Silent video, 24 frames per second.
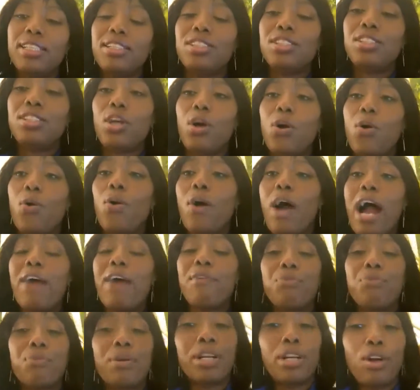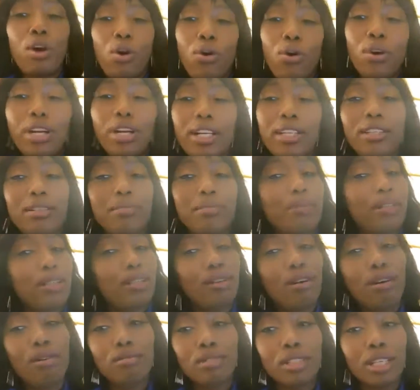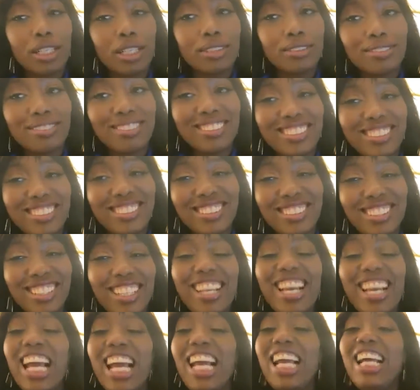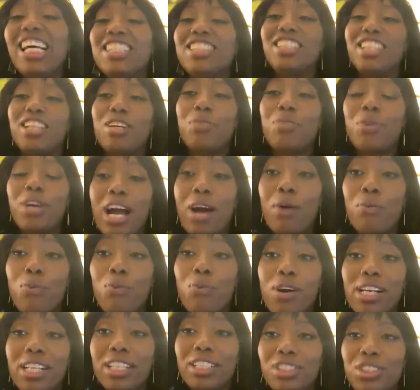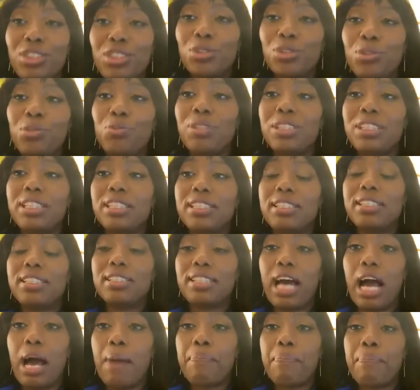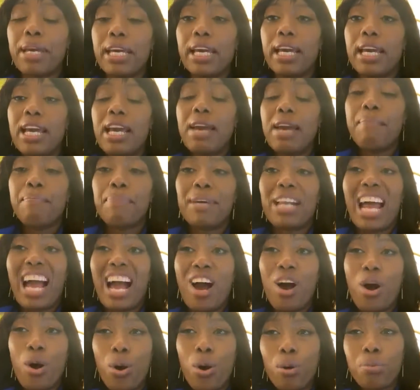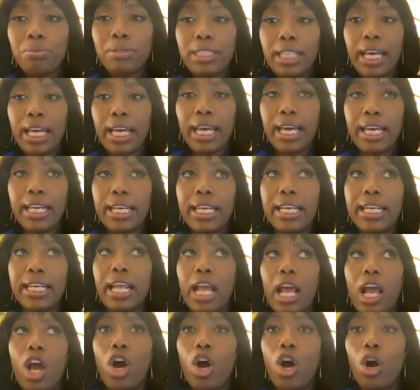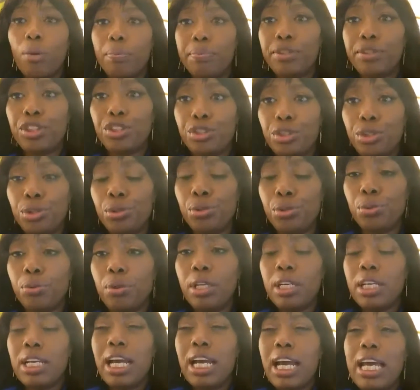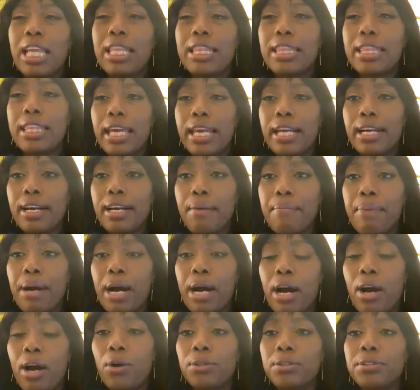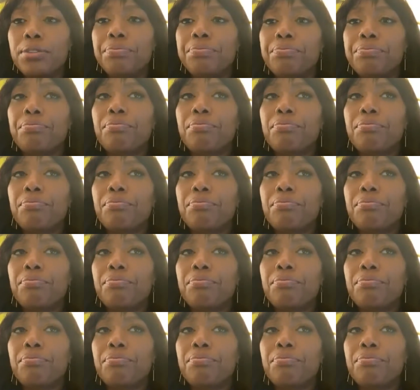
So I went on a little bit longer than what I wanted to with this topic, but I hope that it helps you think about